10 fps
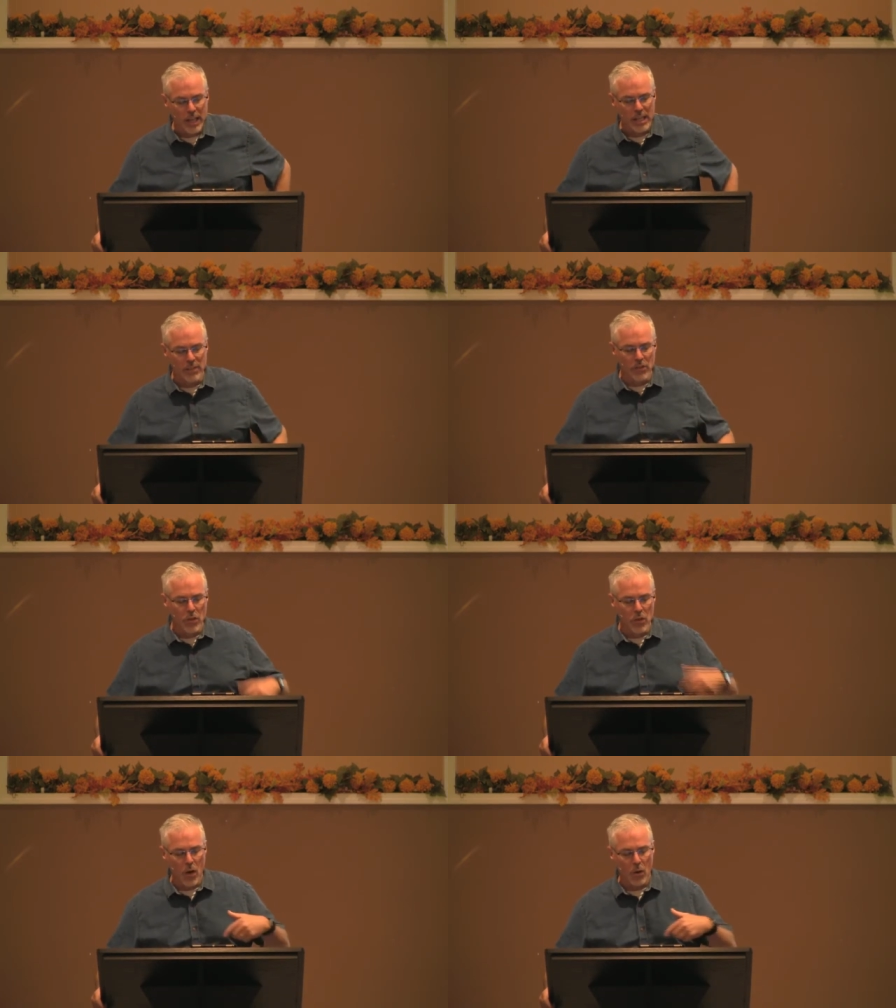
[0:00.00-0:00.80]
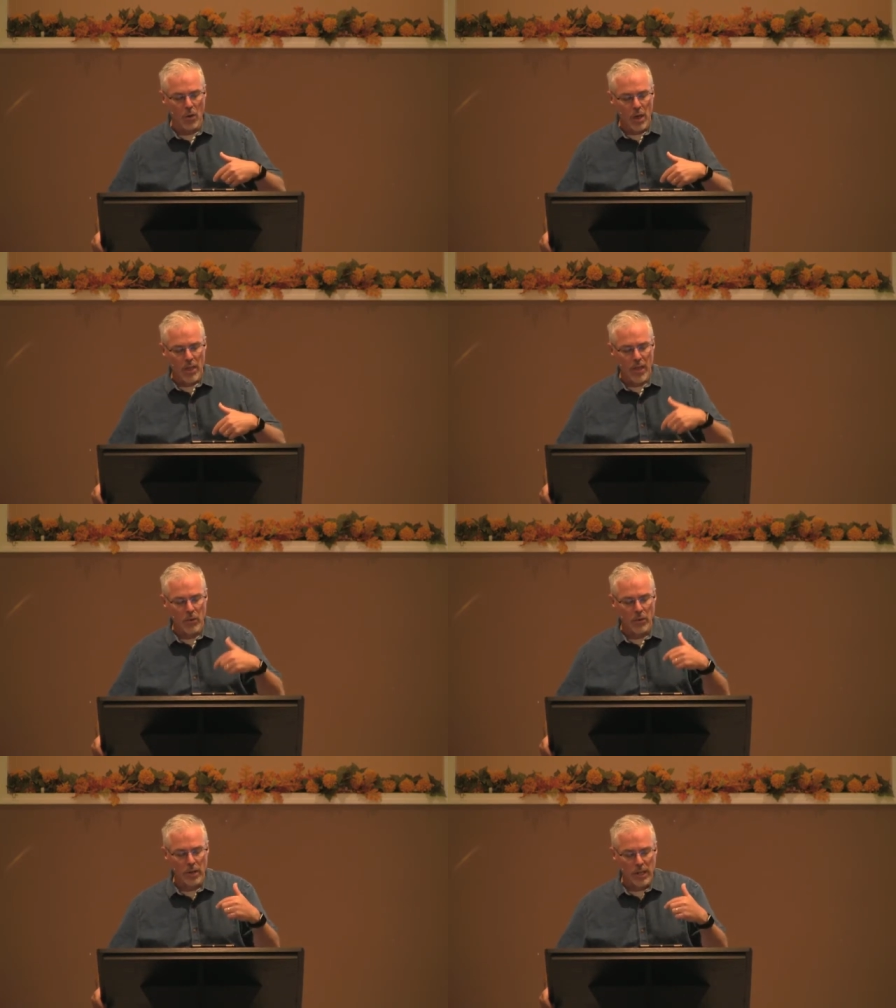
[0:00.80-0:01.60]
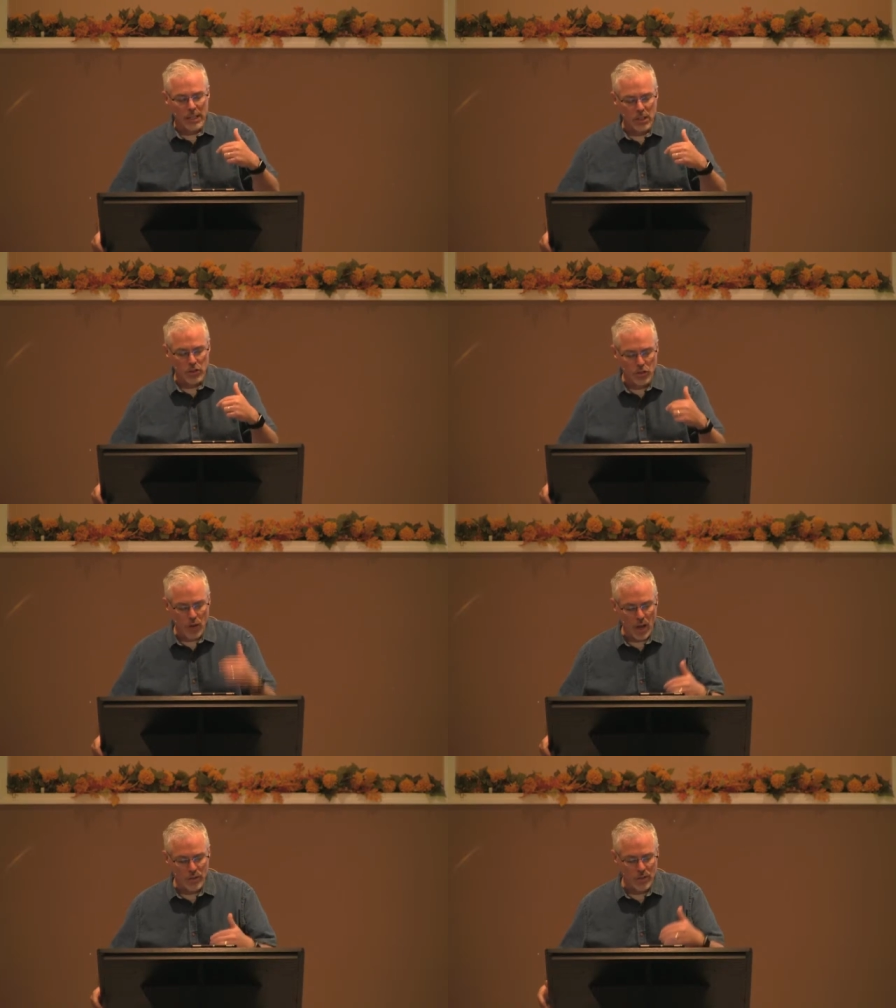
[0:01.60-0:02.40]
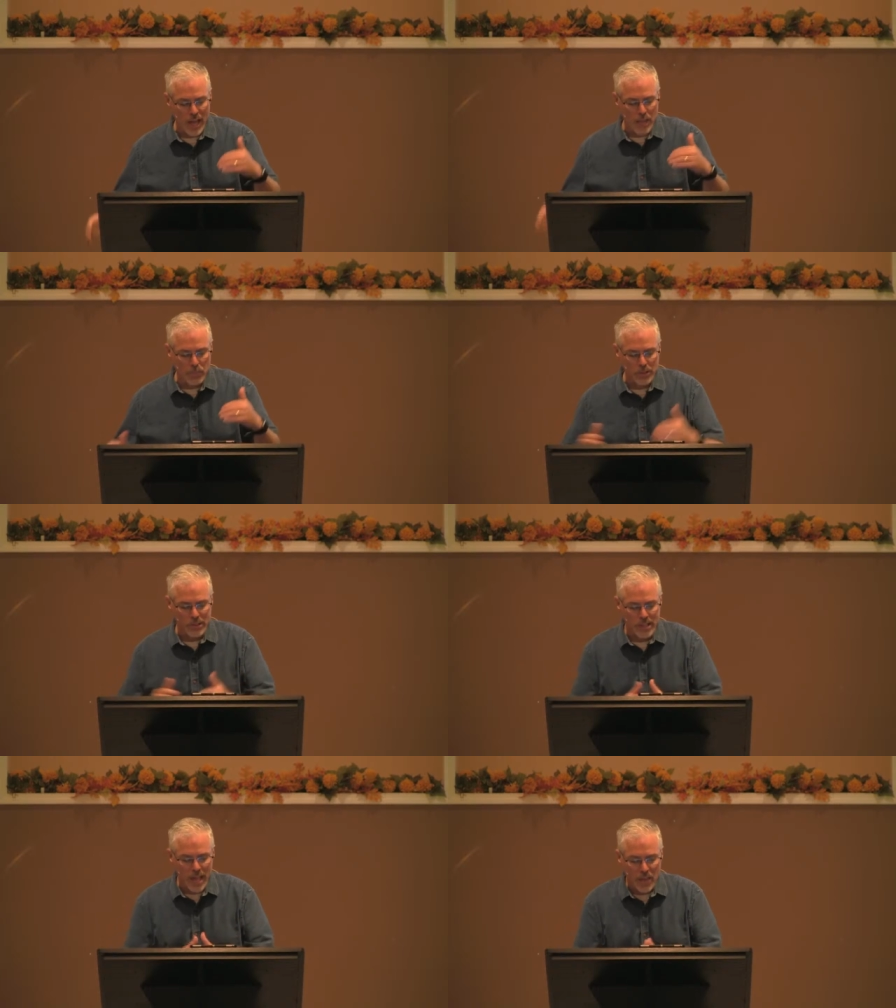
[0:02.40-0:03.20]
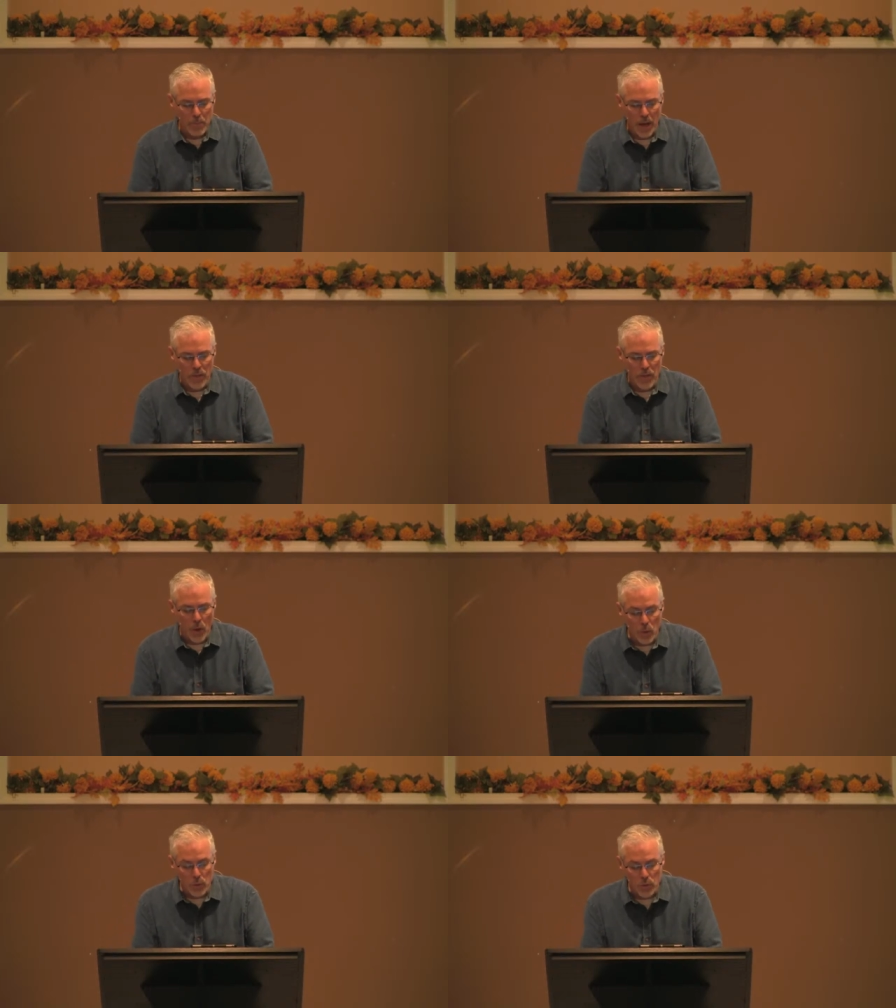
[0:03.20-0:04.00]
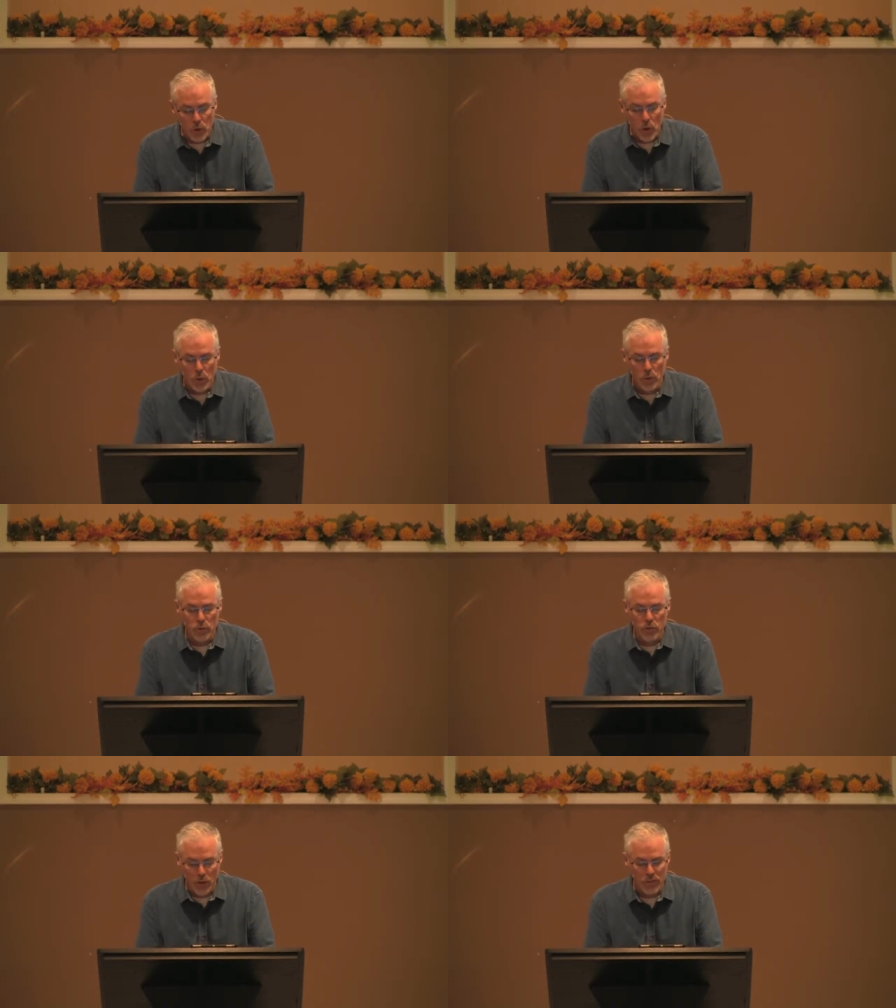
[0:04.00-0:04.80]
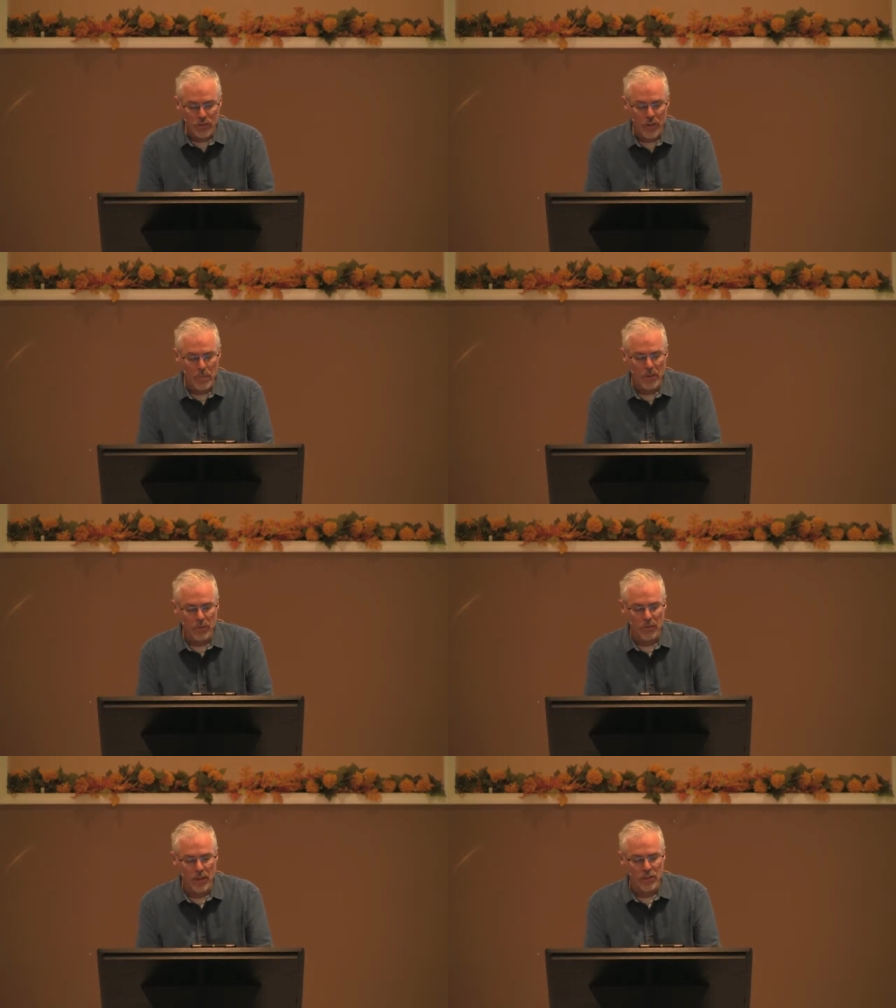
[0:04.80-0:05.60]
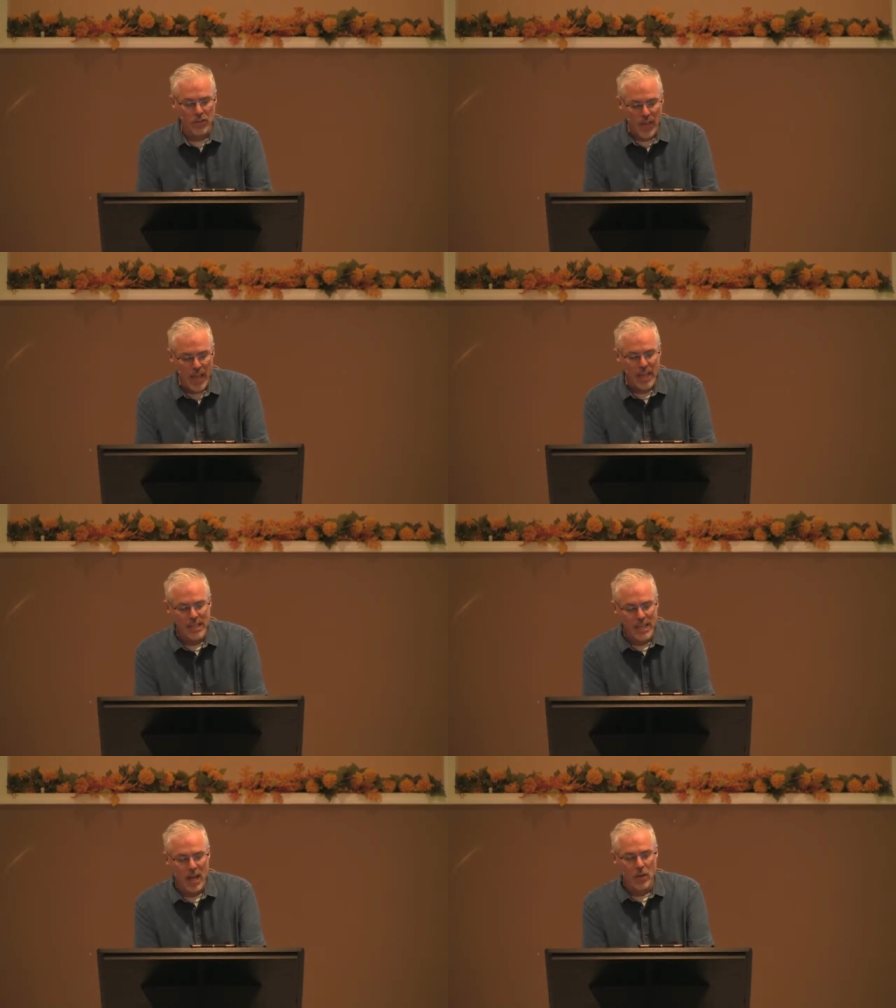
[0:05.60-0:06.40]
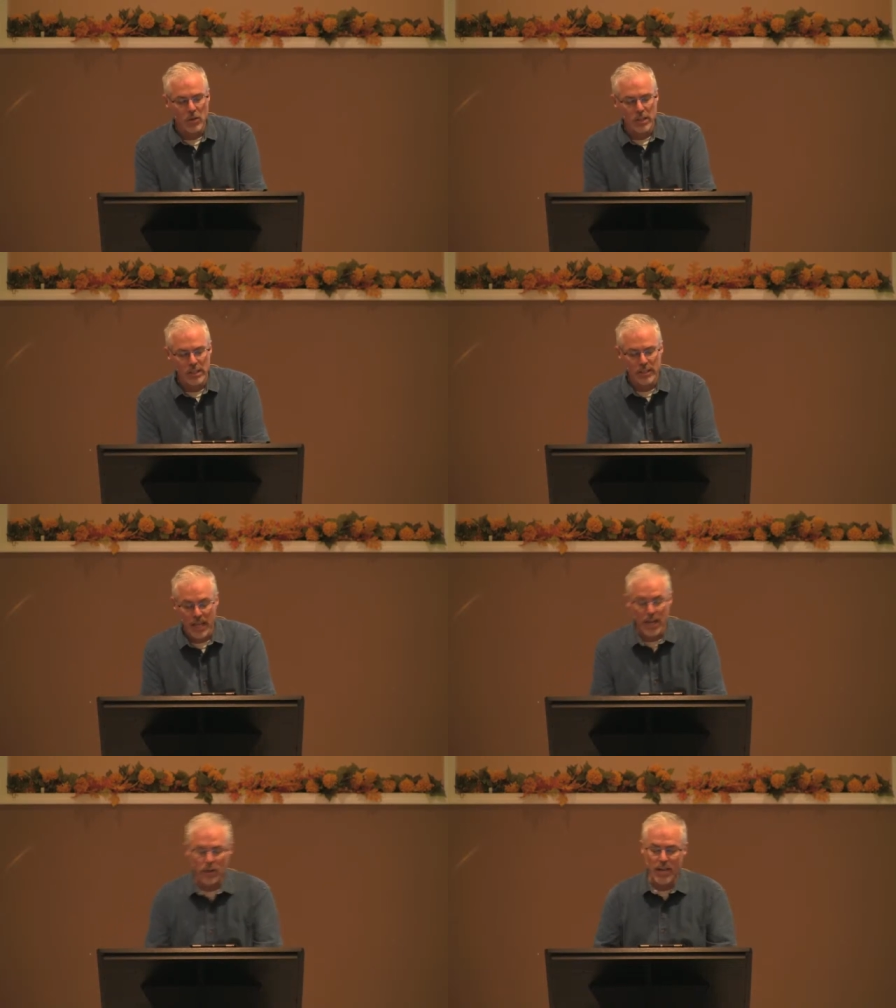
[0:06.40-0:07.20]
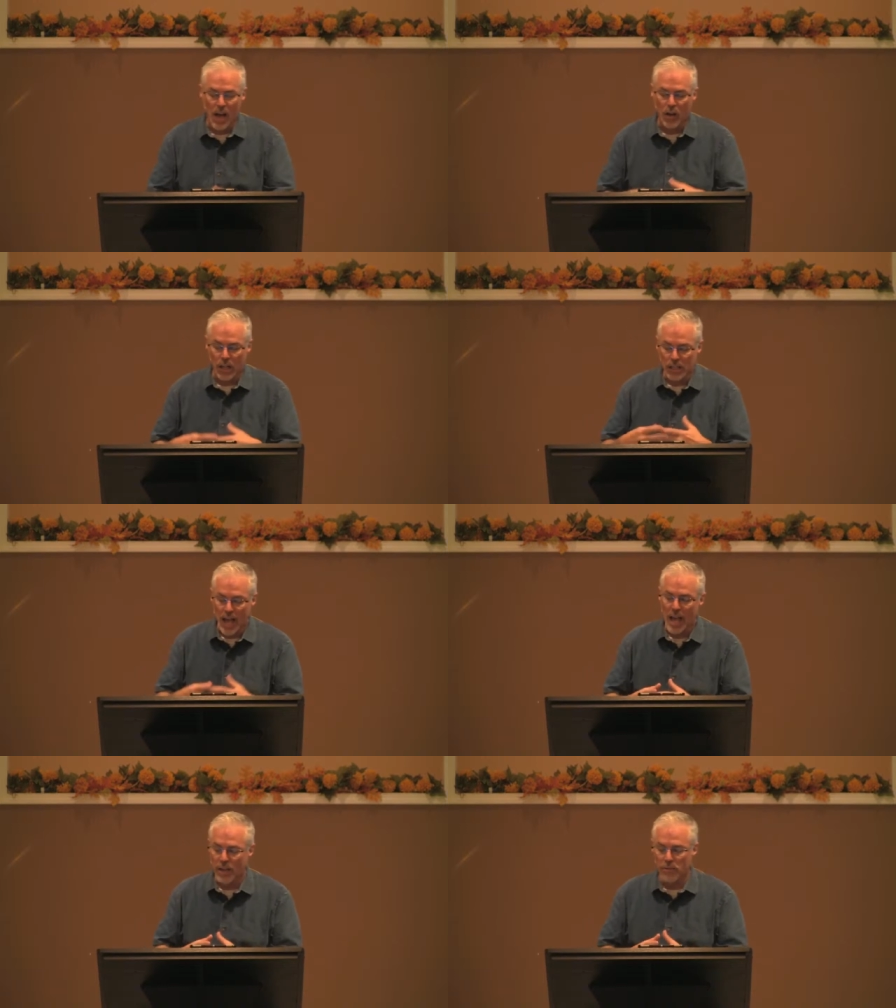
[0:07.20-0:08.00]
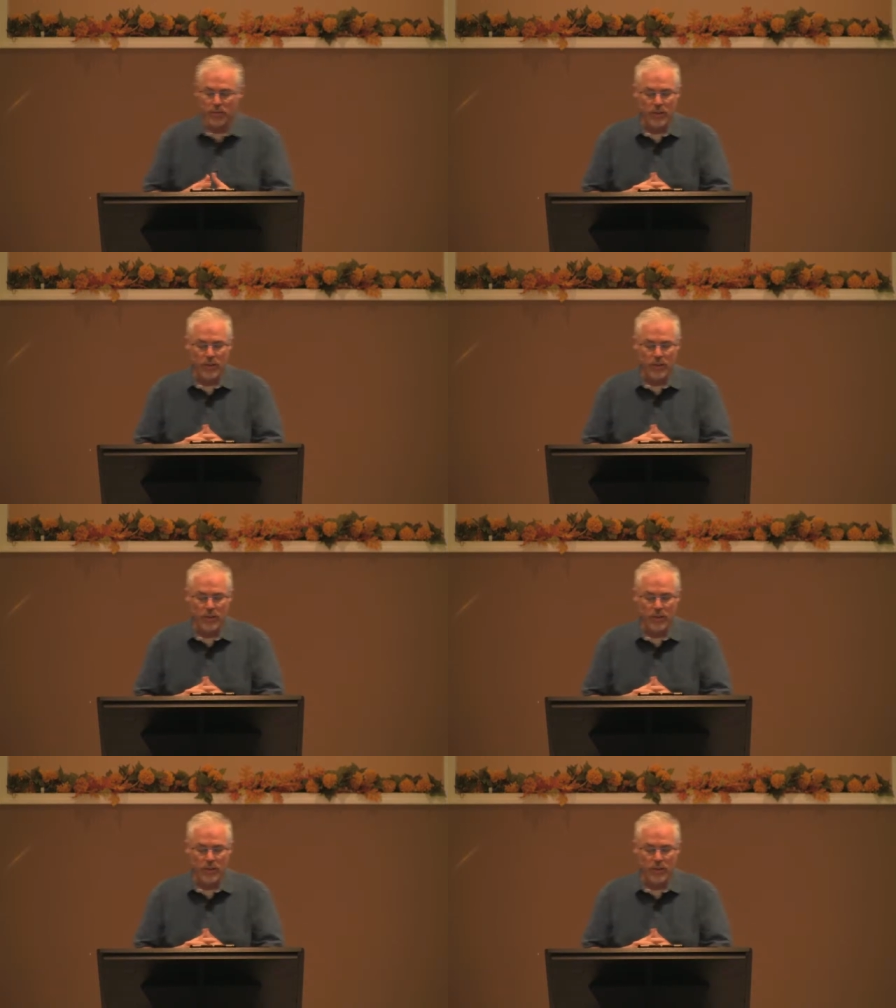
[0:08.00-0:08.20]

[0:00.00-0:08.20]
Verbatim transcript: And even though they were judged and put to death by those who judged them in the flesh, they, now, they are now alive